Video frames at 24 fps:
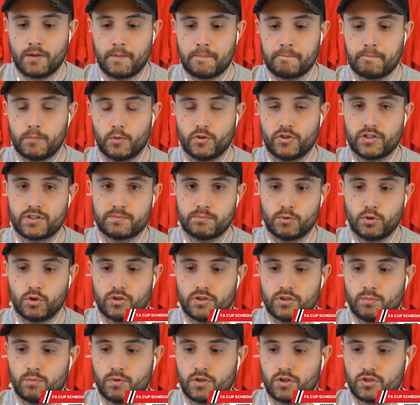But this
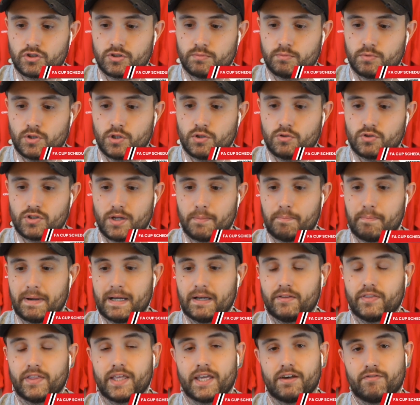morning we got some news
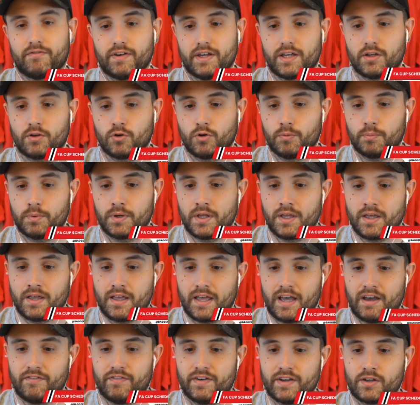about the FA Cup.
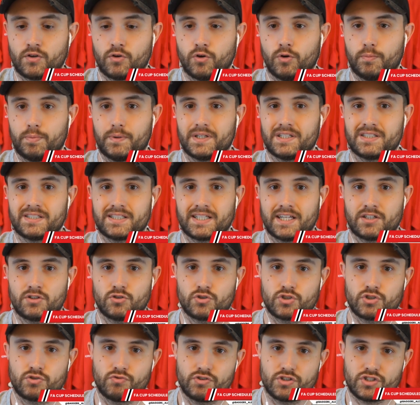FA Cup is scheduled
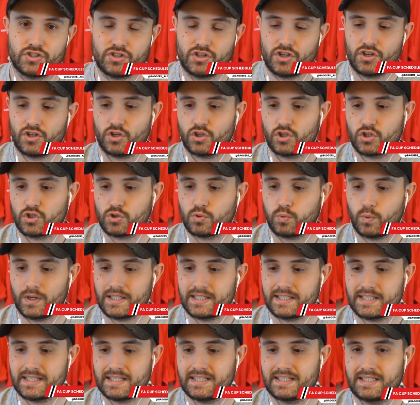to return on the
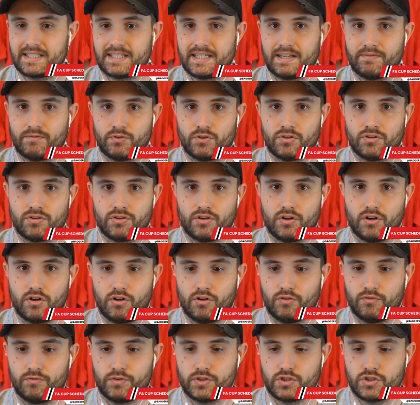27th
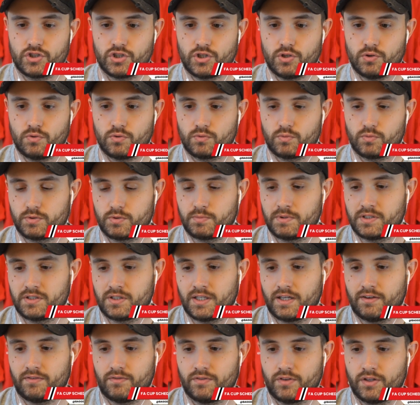of June, means
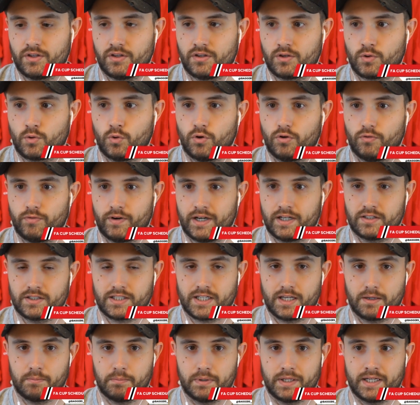the, the quarterfinals are
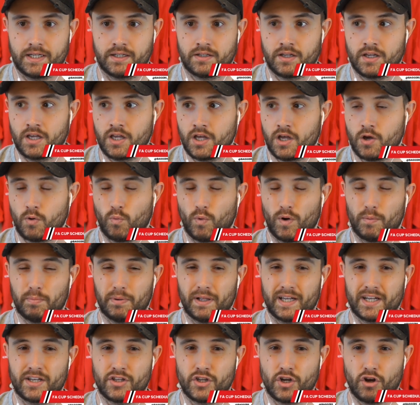getting played. We're
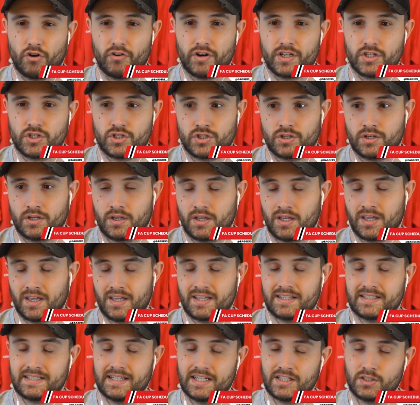playing Norwich
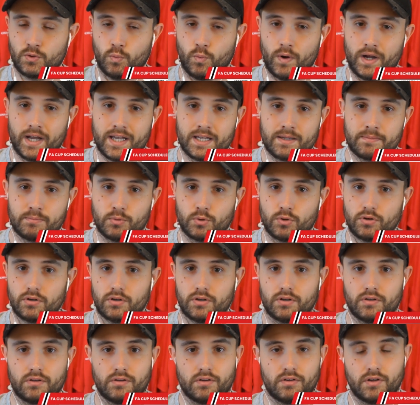says away, but
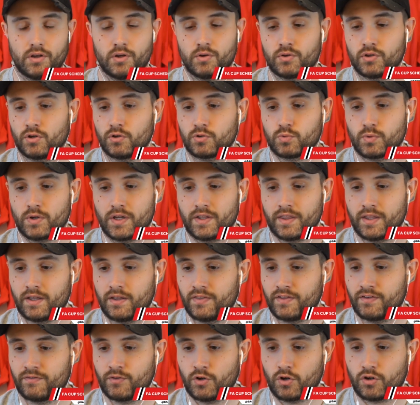who knows where
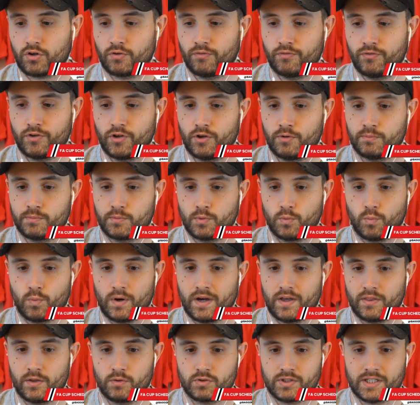they've not confirmed
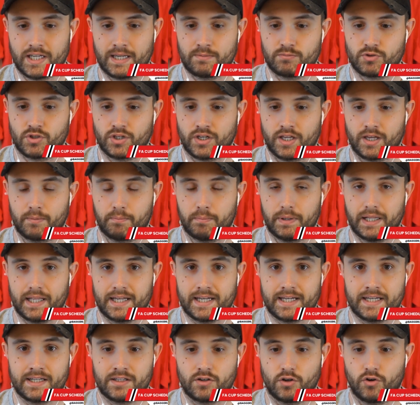where those games are going to get
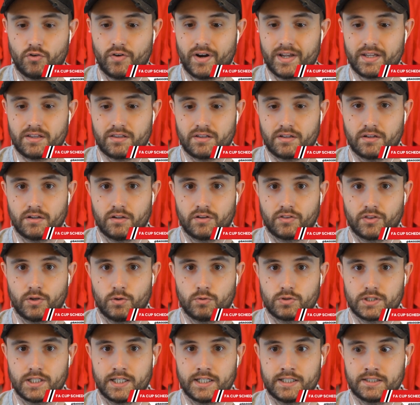played or anything along
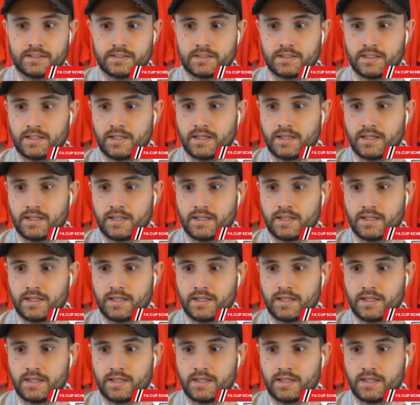those lines.